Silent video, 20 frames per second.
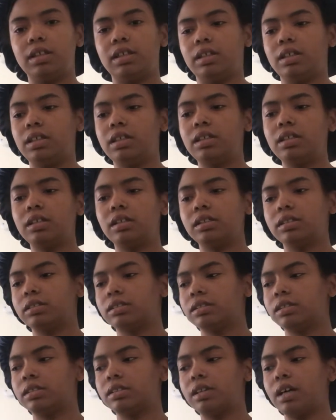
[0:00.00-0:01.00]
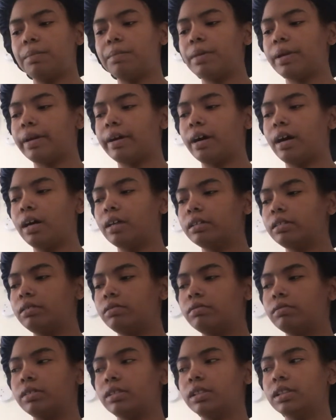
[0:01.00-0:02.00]
yeah, cause I've been calling
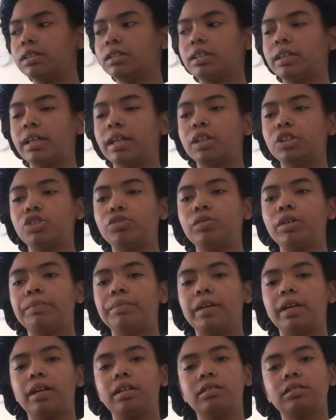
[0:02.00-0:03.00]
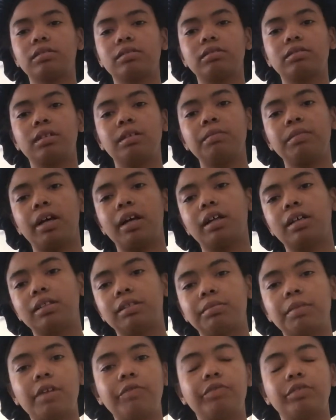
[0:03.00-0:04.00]
you and this and that, you ain't been answering. So I'm like, cause
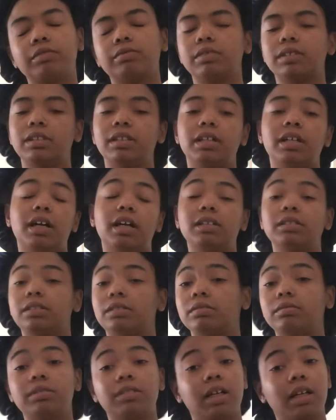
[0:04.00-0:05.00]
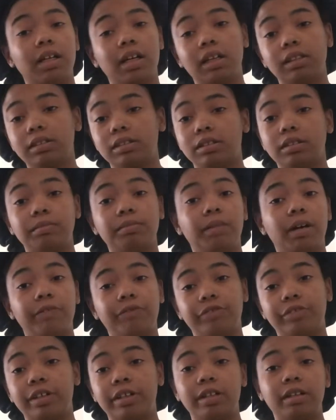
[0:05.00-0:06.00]
my phone was dead. As soon as I got to my
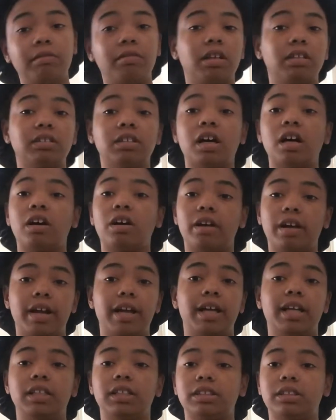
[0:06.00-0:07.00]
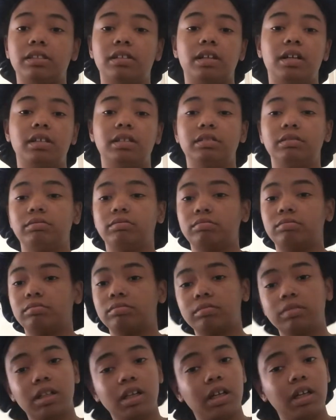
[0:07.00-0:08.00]
friend's house, I crashed. Like,
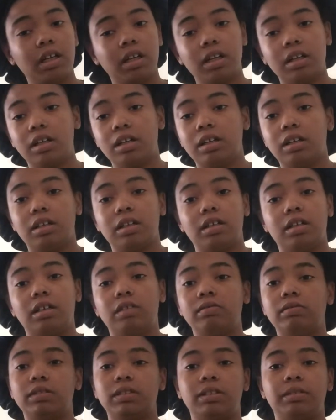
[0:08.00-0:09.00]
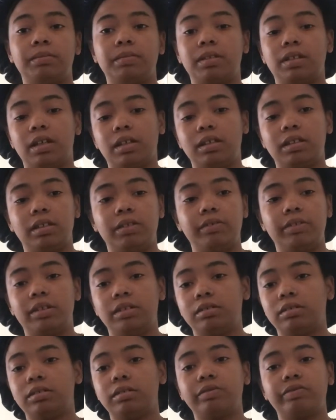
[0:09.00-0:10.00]
it wasn't, I couldn't even
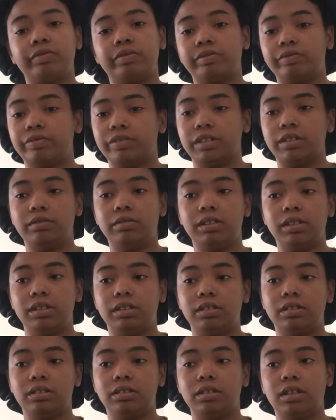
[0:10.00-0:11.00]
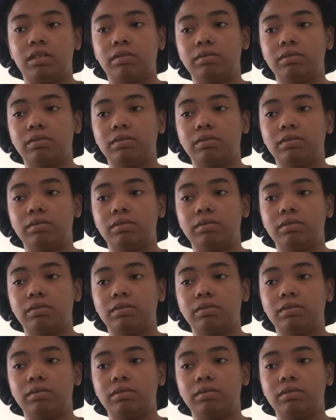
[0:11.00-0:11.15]
answer the phone for you, cause